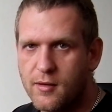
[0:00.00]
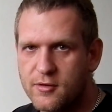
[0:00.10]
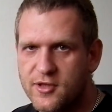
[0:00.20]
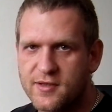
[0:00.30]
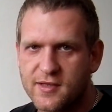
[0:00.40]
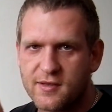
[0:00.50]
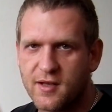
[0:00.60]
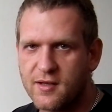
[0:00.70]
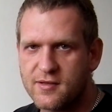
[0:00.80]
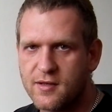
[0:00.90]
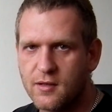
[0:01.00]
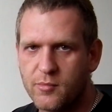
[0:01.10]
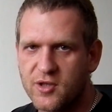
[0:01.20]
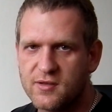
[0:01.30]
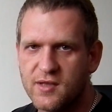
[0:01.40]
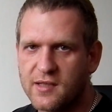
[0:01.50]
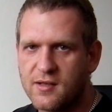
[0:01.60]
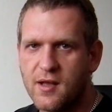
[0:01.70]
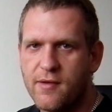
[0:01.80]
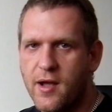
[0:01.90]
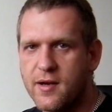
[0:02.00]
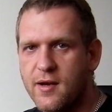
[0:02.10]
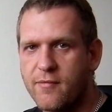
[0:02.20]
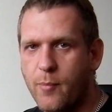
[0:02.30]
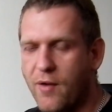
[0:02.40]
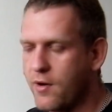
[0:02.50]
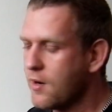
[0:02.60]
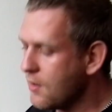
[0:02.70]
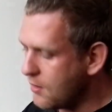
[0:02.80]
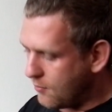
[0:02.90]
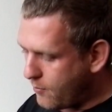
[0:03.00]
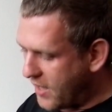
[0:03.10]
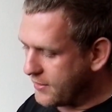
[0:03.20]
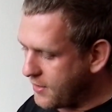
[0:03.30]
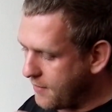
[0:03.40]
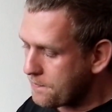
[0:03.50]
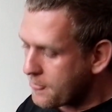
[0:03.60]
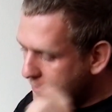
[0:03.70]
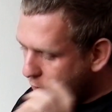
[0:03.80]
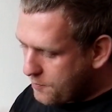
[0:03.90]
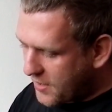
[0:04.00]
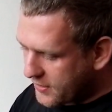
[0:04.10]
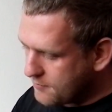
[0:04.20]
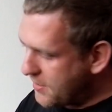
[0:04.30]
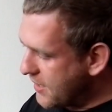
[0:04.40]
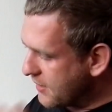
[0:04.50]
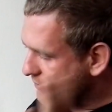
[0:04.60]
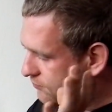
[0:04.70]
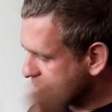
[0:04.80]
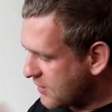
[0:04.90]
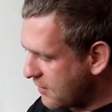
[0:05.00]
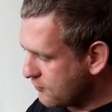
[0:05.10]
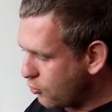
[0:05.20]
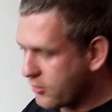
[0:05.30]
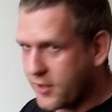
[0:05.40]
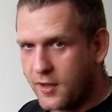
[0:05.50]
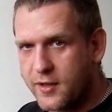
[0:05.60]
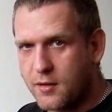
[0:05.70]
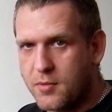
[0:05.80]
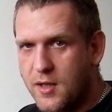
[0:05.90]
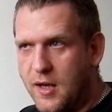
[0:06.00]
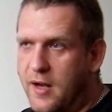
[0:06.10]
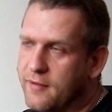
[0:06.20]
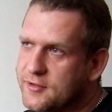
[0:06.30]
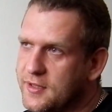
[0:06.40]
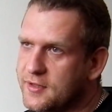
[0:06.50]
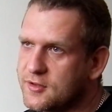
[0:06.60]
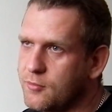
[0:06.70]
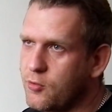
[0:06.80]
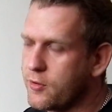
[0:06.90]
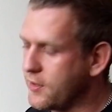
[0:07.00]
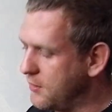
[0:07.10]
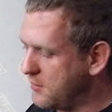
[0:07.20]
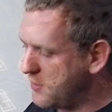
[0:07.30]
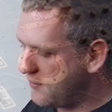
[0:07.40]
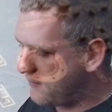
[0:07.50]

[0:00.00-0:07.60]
just doesn't get the signal because it doesn't have enough power. But yeah, we plug in back, card working little bit, and after that stop working. And I